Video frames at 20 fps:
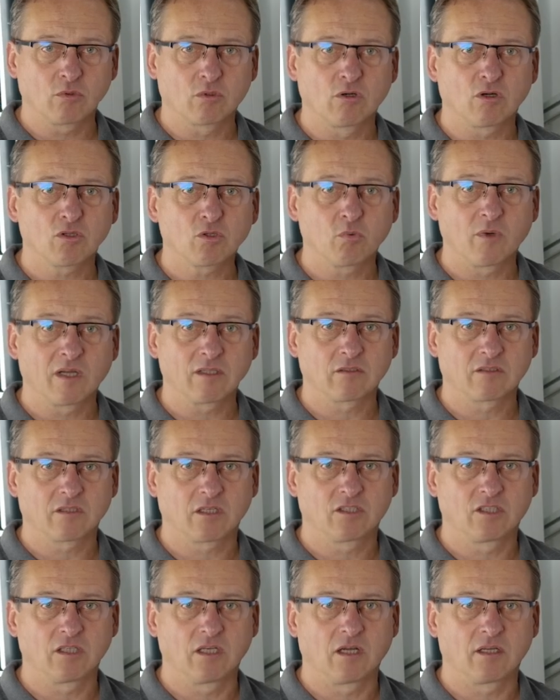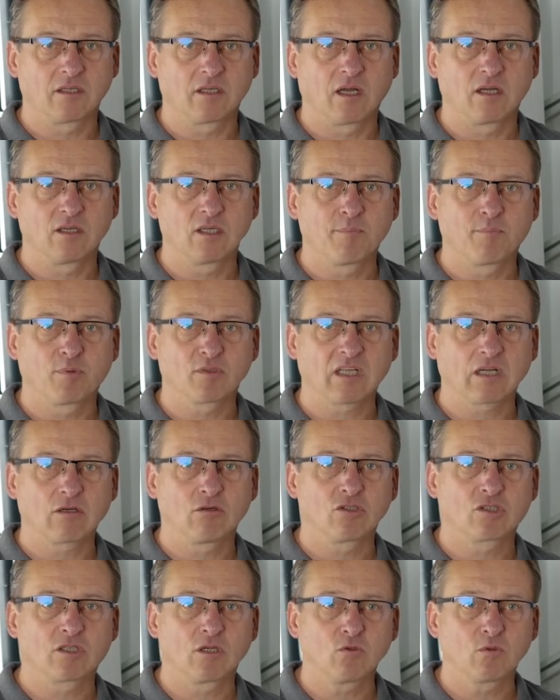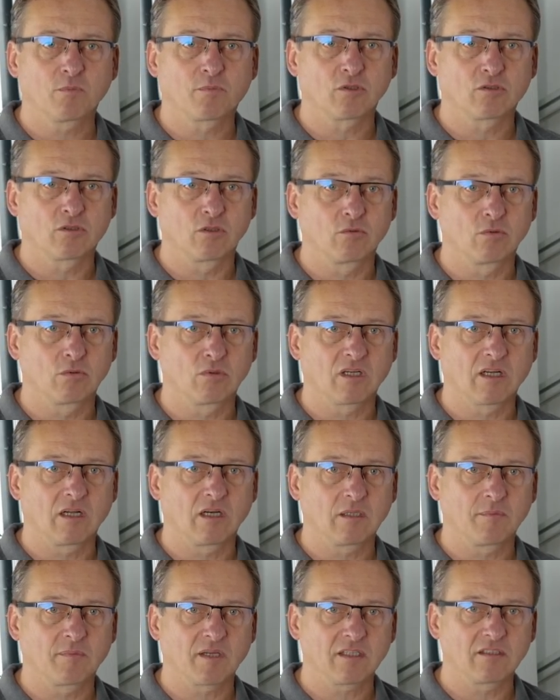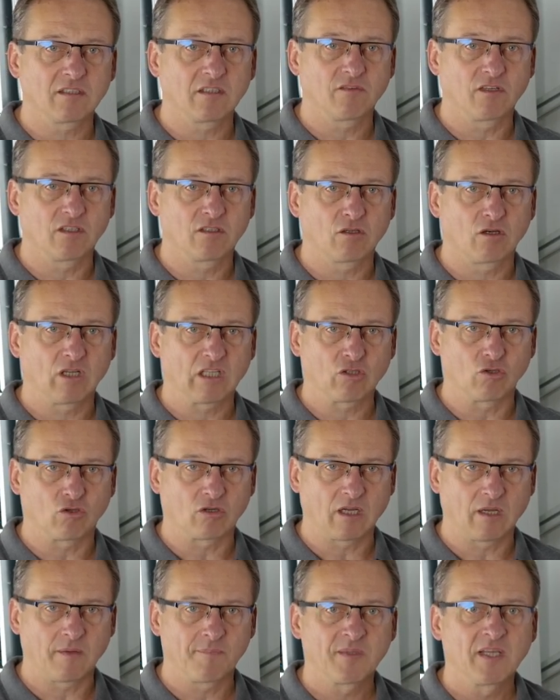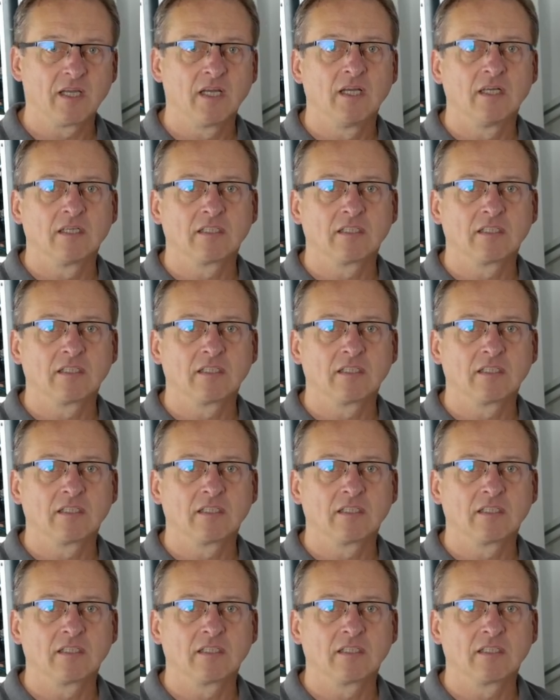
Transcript: to the power supply and after completing the fan calibration procedure,